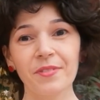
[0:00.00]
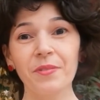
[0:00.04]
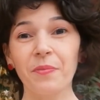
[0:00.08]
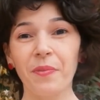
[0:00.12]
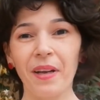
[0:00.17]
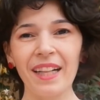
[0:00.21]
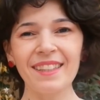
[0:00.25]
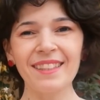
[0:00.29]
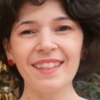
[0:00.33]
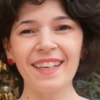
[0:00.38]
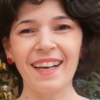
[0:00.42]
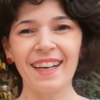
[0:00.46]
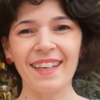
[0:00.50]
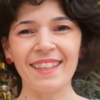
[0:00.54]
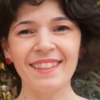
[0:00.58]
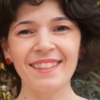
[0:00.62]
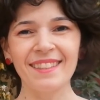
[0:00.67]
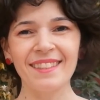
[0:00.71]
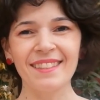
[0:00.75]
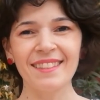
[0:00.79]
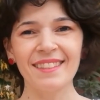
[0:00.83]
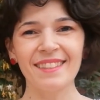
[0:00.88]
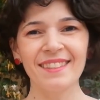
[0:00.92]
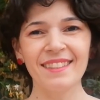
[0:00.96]
Well done.
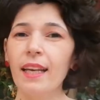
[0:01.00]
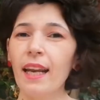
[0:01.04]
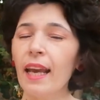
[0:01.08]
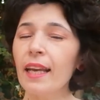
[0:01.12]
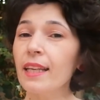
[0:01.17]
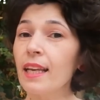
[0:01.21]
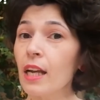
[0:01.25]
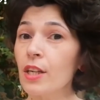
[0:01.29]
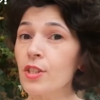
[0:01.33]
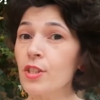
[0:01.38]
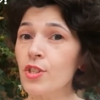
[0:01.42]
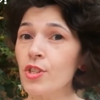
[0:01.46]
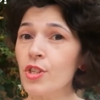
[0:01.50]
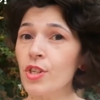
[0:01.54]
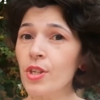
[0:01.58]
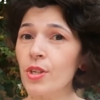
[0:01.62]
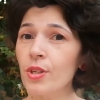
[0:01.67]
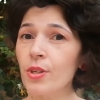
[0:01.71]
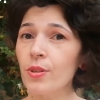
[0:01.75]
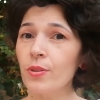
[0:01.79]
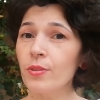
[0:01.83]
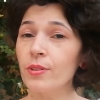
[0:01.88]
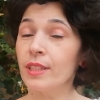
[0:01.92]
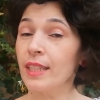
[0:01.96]
Can I get
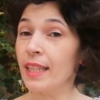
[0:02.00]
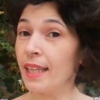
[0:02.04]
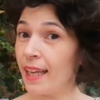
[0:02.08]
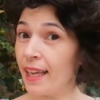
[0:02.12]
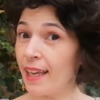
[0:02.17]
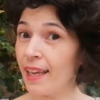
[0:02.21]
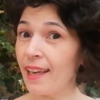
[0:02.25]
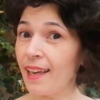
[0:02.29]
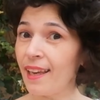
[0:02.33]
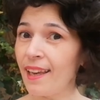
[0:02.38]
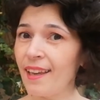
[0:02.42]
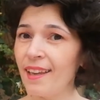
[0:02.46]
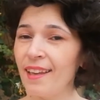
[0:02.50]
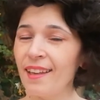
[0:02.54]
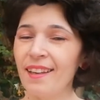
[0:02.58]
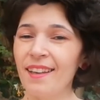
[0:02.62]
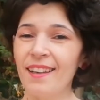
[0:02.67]
you tea?